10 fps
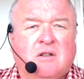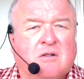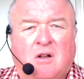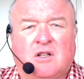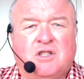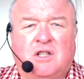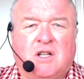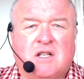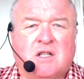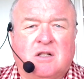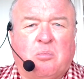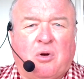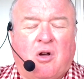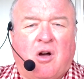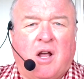Logic doesn't
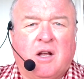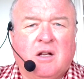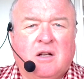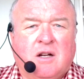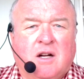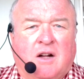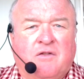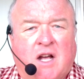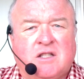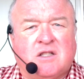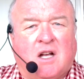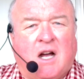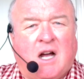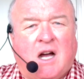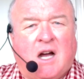apply, and that's a
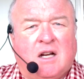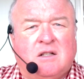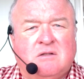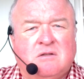hard